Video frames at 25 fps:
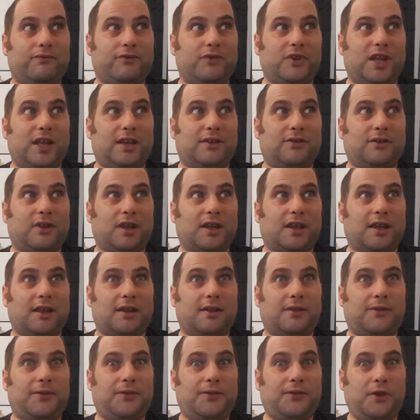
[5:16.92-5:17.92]
It's like a
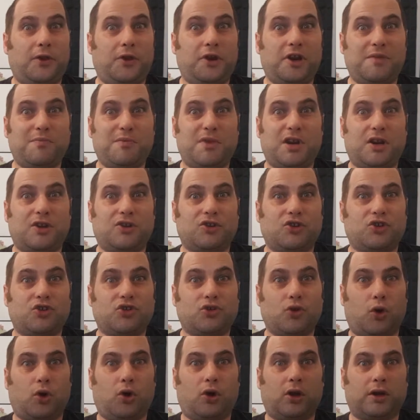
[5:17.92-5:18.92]
30-minute
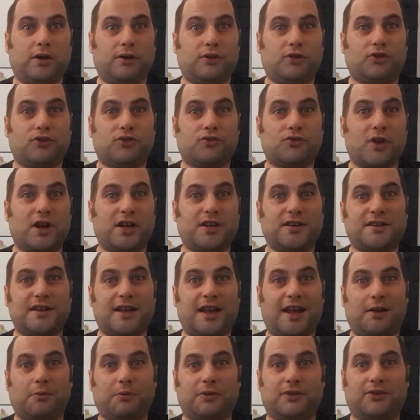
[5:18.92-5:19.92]
short stretched
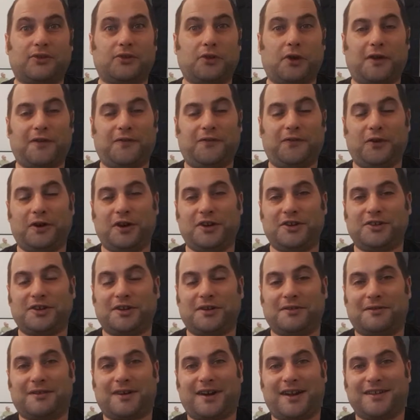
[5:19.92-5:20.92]
out with stock footage and
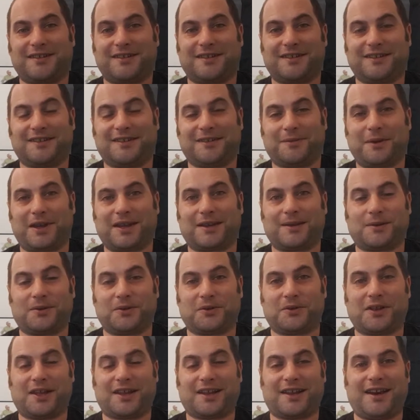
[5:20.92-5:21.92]
narration to make it
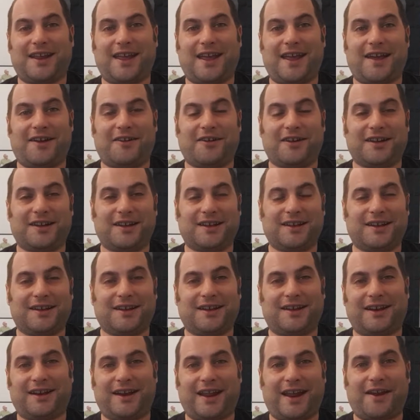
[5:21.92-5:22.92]
look like an hour
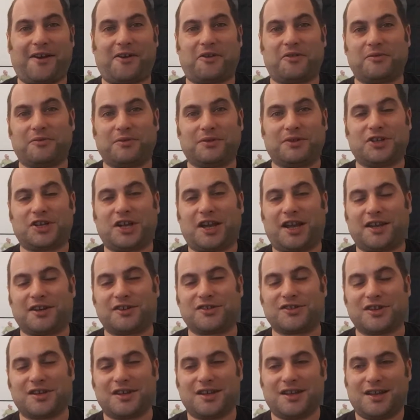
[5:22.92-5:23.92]
and
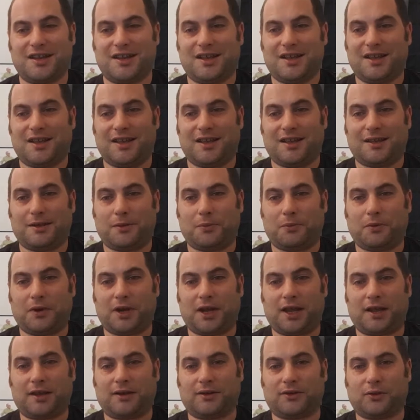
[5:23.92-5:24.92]
change,
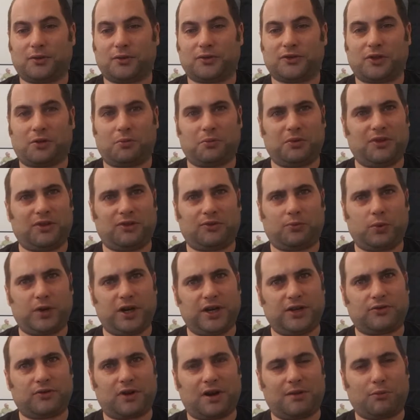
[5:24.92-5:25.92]
and also with this
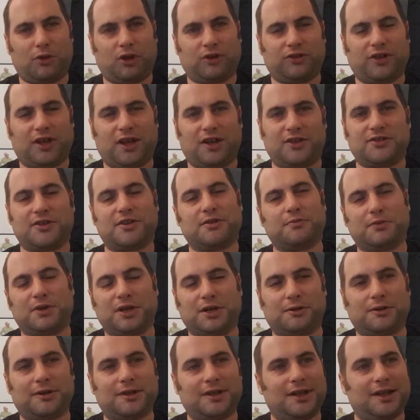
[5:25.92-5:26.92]
weird dream montage in the
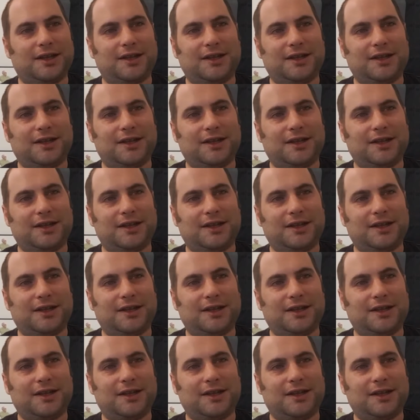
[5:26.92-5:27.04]
middle.